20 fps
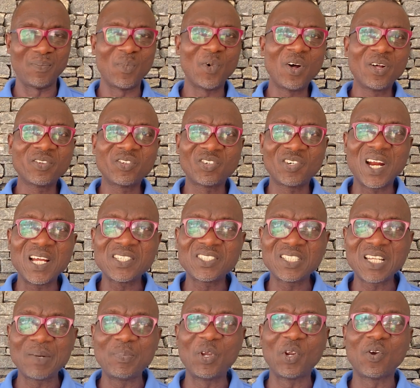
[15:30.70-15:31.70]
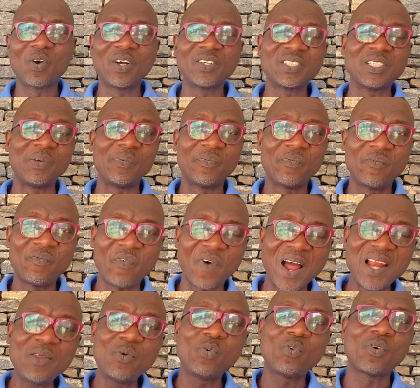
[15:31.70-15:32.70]
more transient, because the
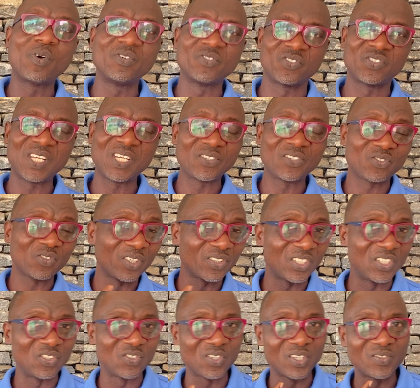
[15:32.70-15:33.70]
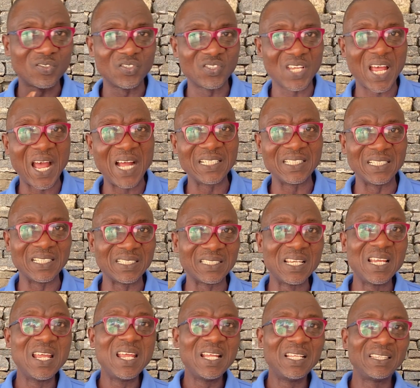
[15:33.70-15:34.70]
value consensus in such societies
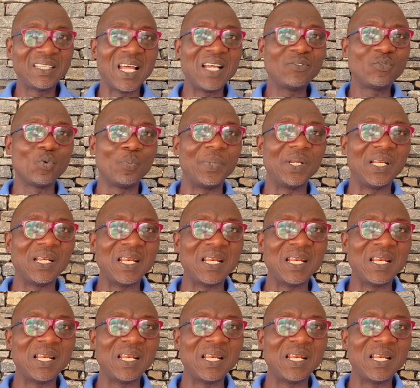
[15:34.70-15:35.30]
tend to be